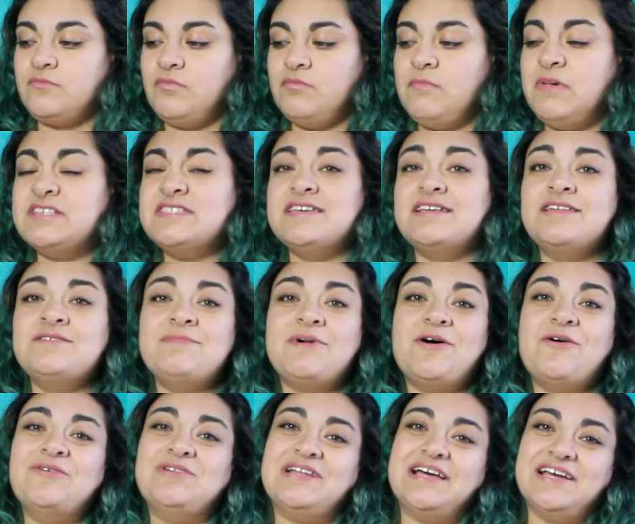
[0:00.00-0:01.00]
Basically
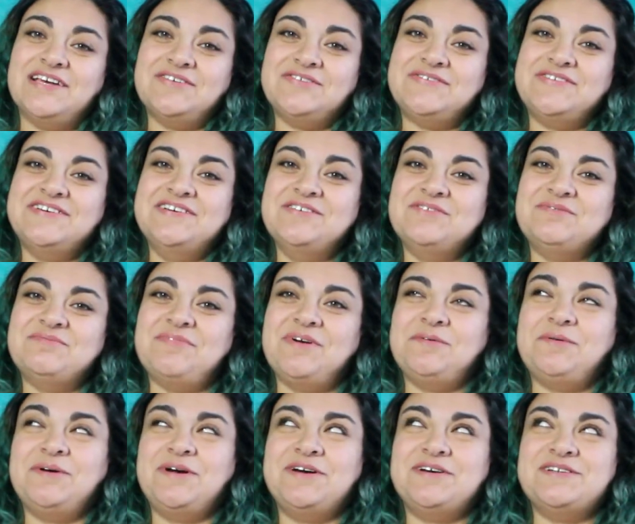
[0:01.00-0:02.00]
my whole life,
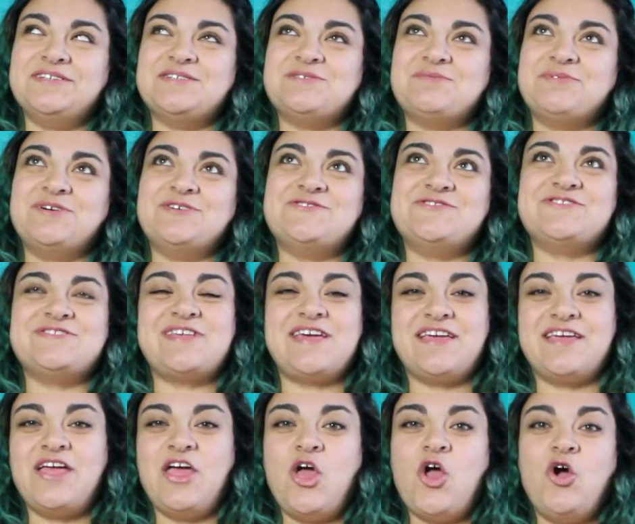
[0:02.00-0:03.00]
my parents were just
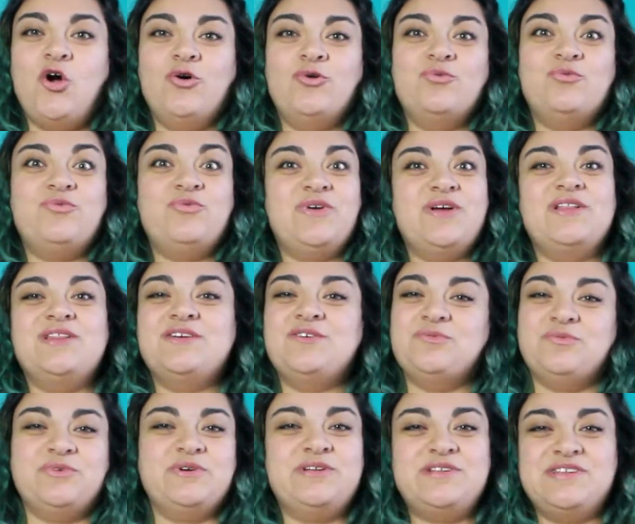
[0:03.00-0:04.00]
like really